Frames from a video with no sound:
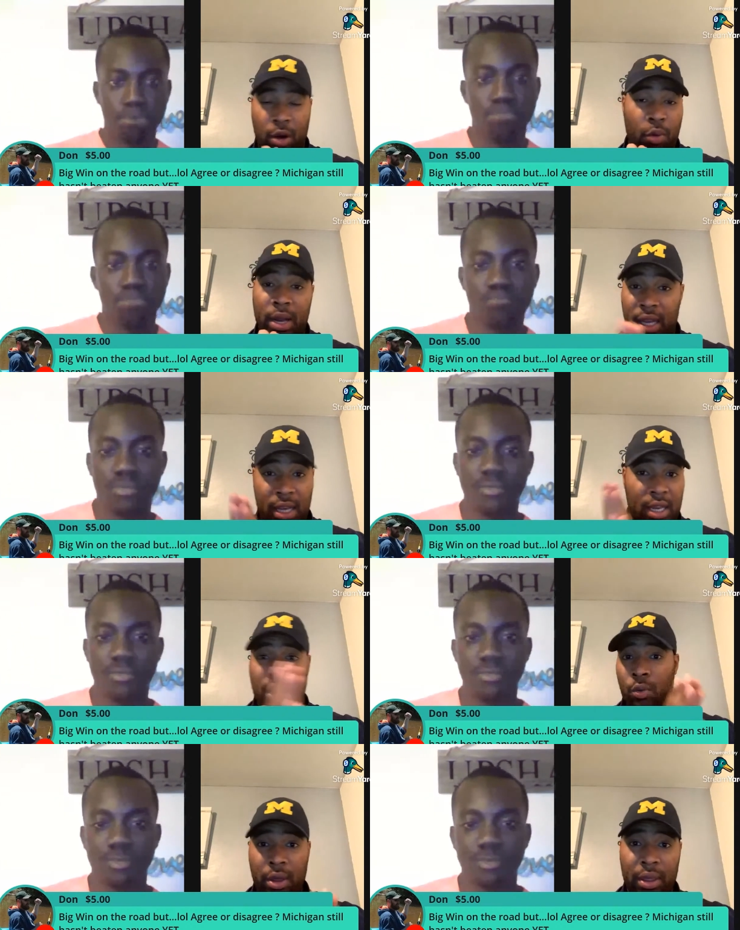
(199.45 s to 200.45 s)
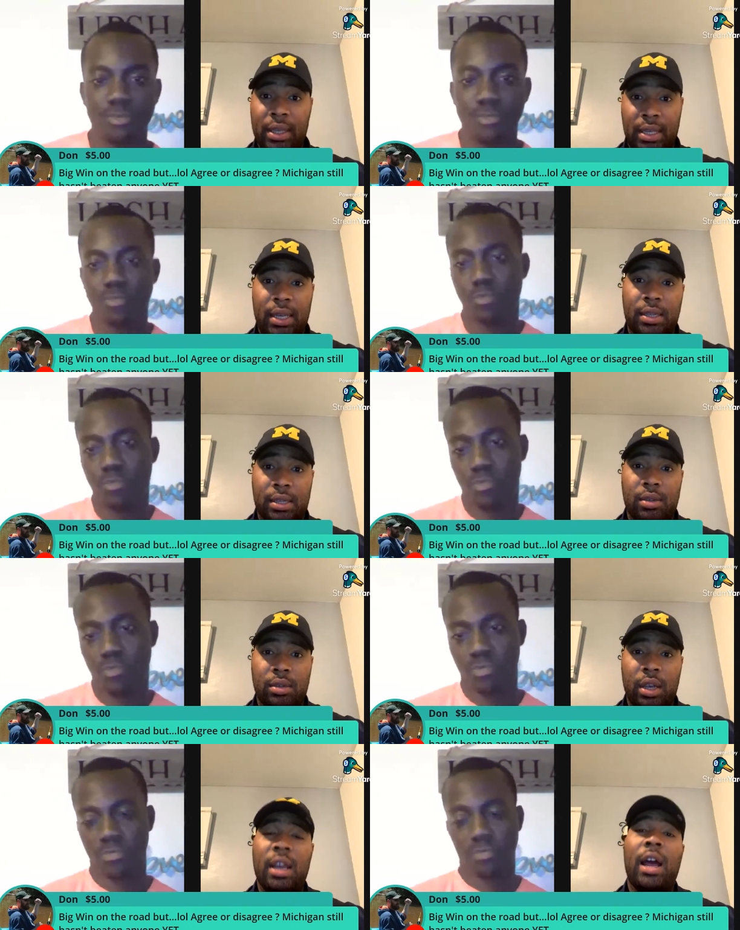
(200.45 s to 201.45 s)
Speaker 1: better win than any other win this season
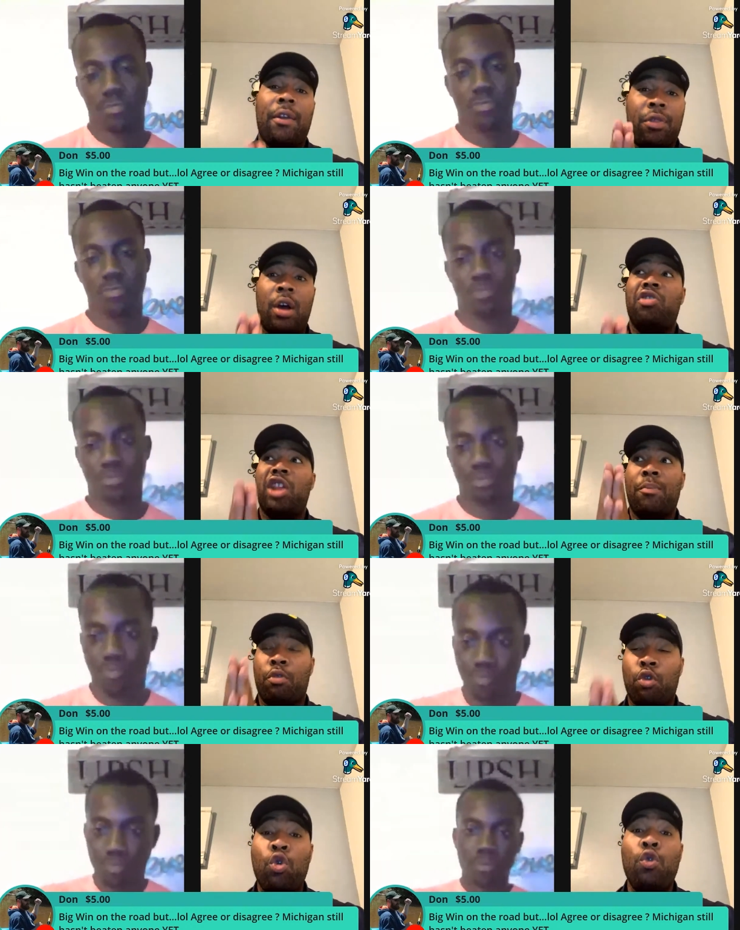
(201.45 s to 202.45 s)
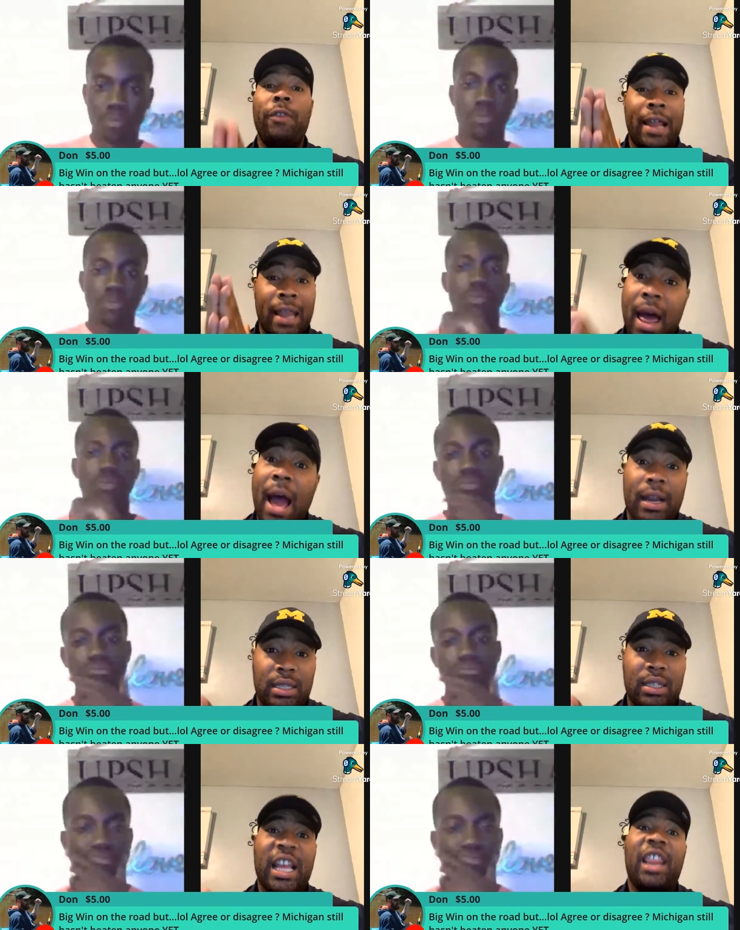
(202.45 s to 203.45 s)
and I thought they proved a lot
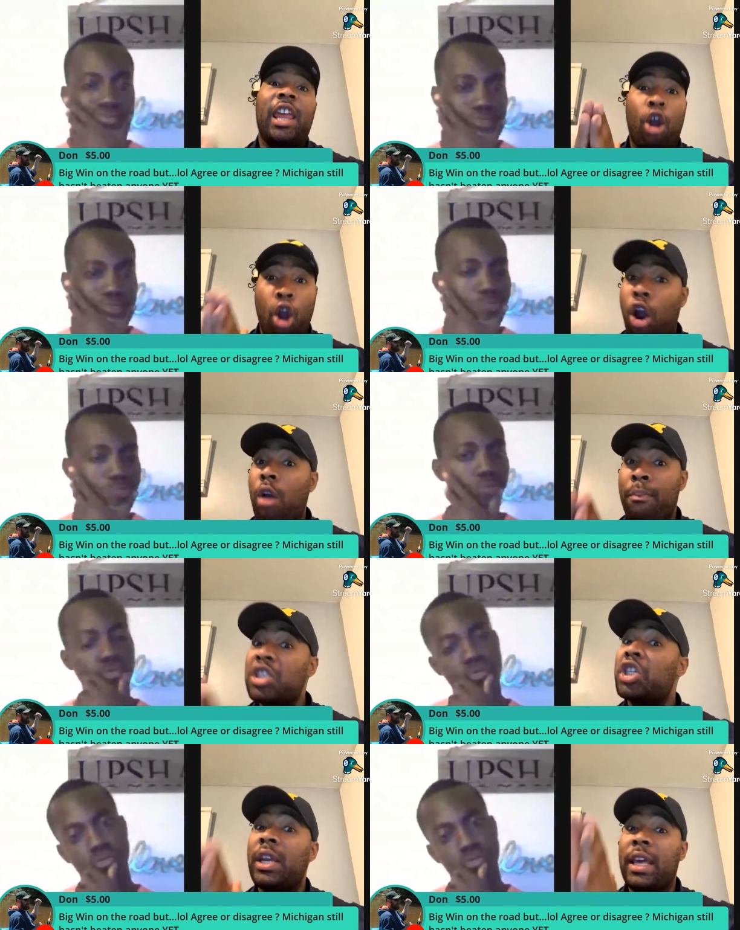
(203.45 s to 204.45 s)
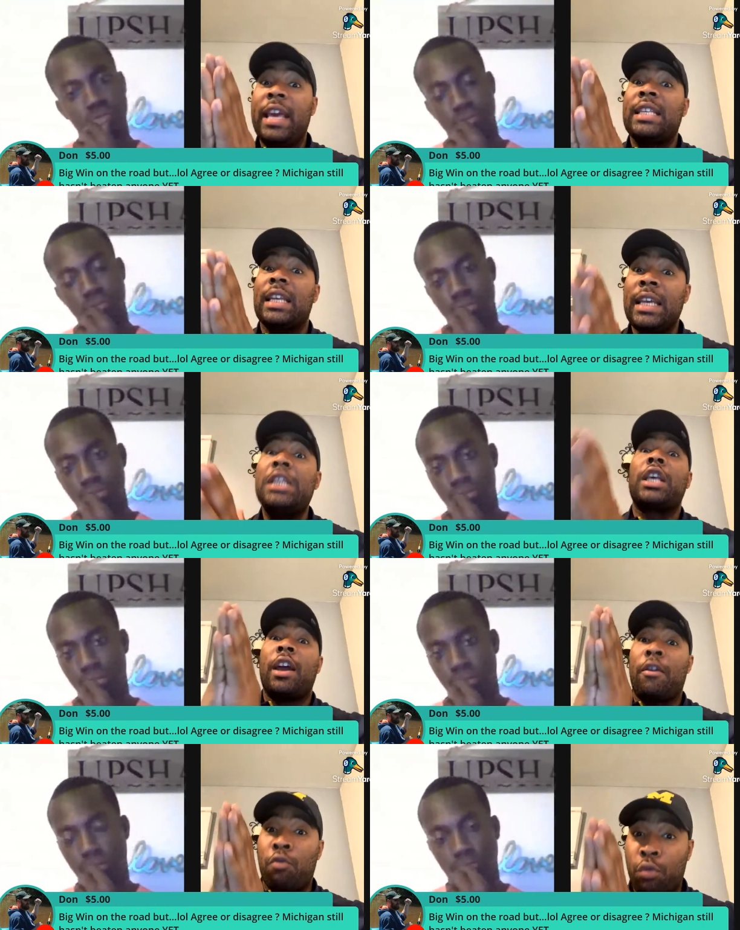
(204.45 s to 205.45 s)
that they are. Michigan is at least
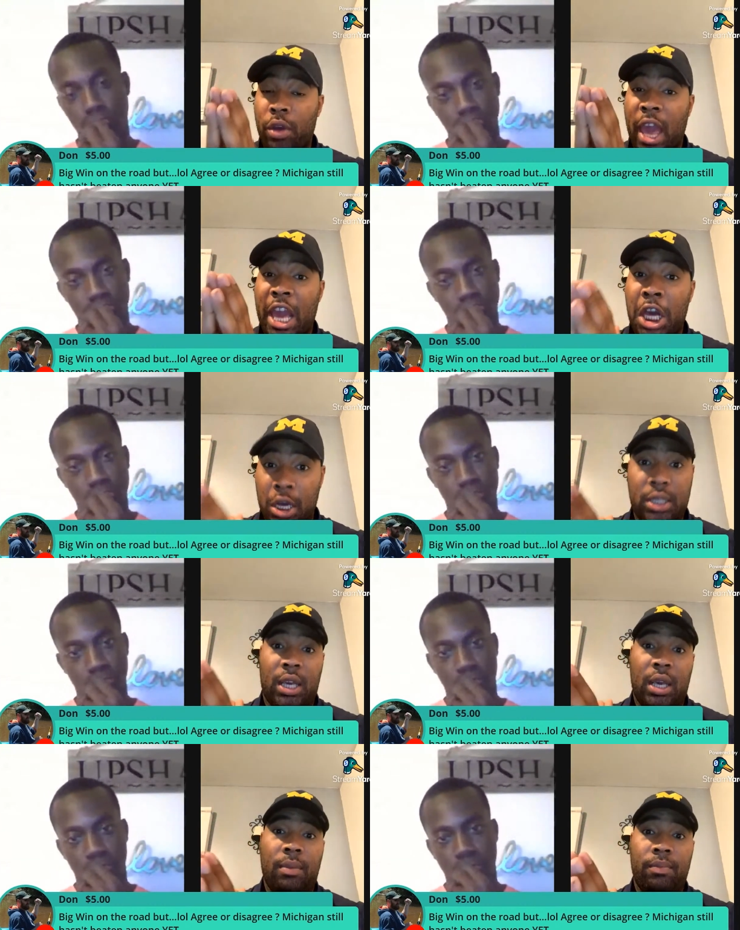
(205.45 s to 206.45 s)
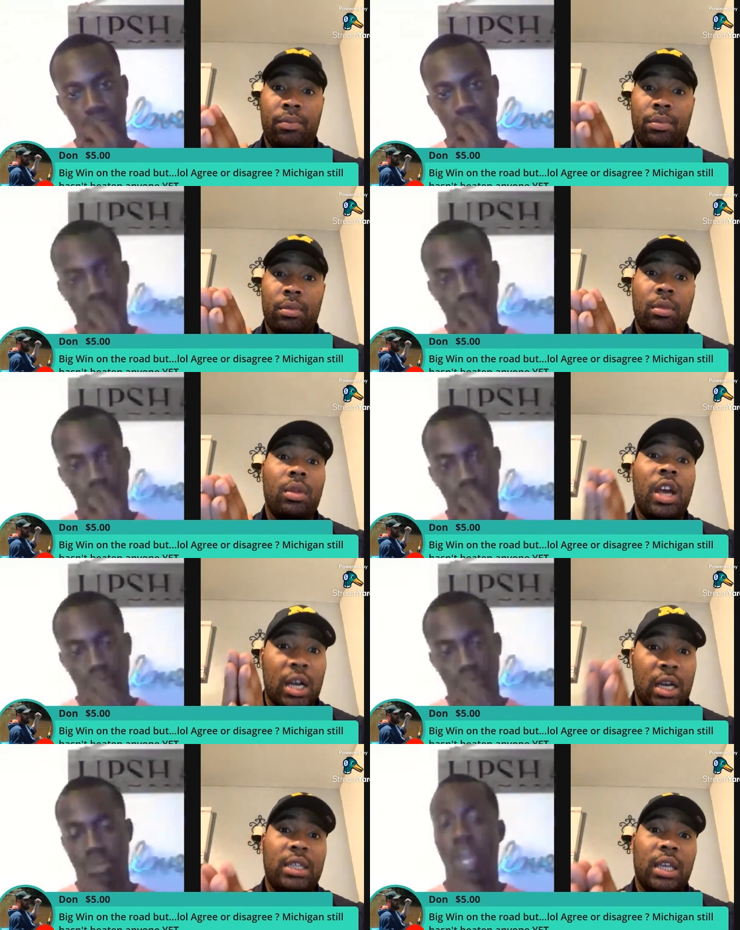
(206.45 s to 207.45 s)
a, a good team, a
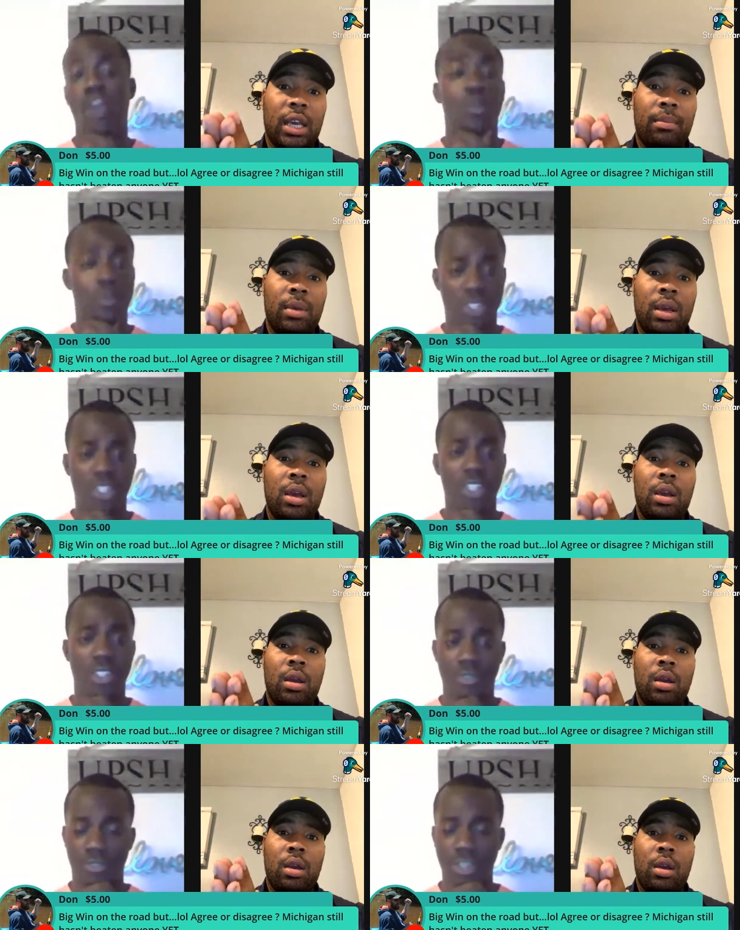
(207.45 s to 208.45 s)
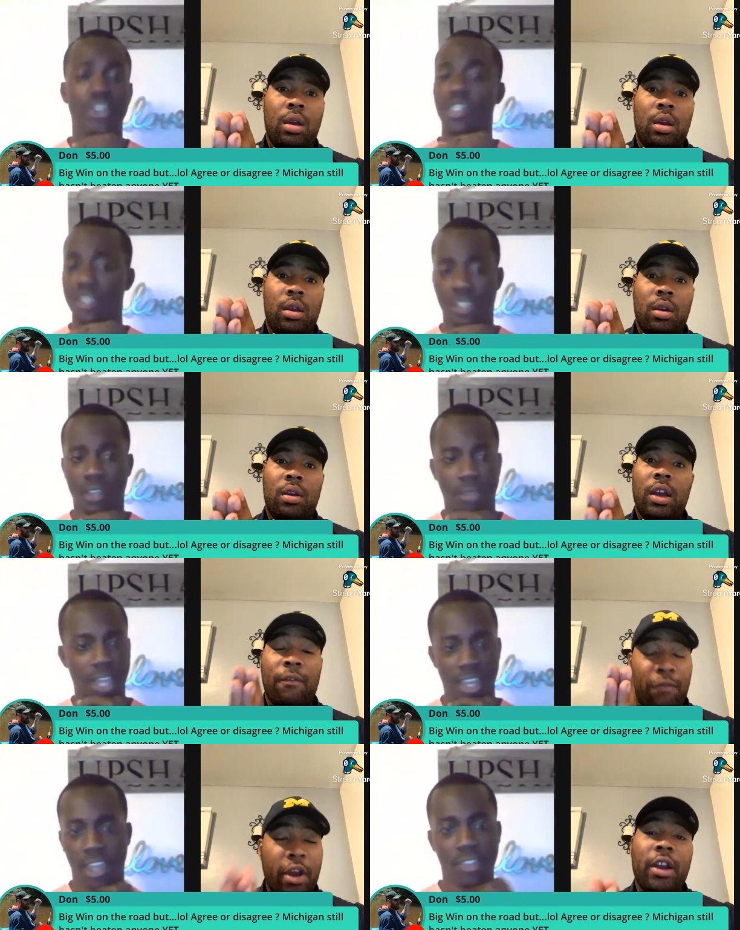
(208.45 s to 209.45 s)
good team. Oh, Michigan's a very good team. A
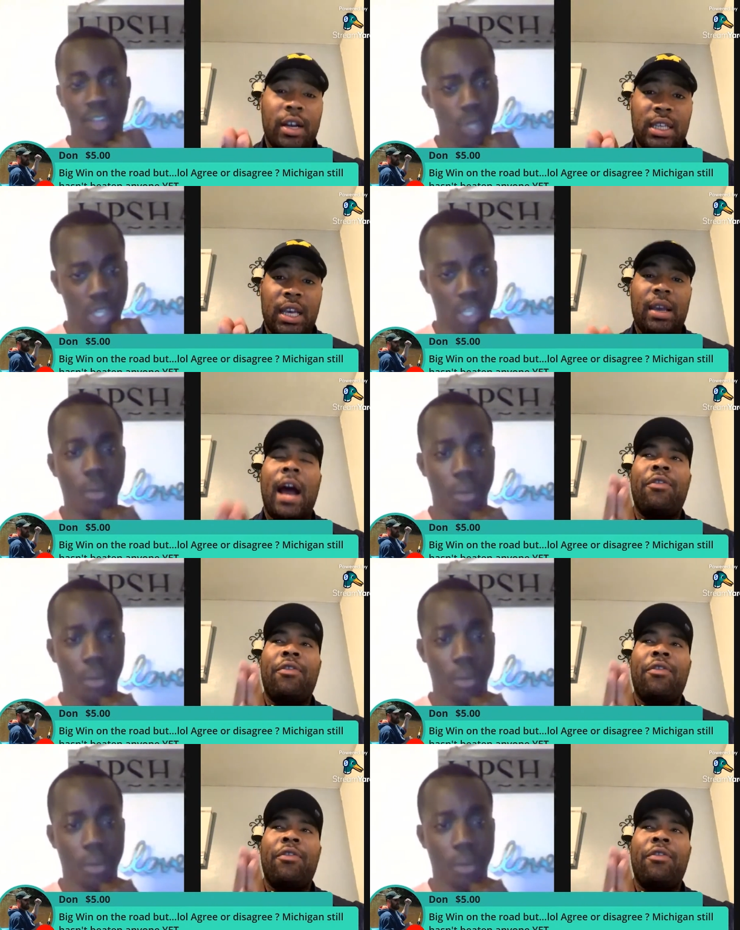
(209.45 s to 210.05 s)
very I, I good team.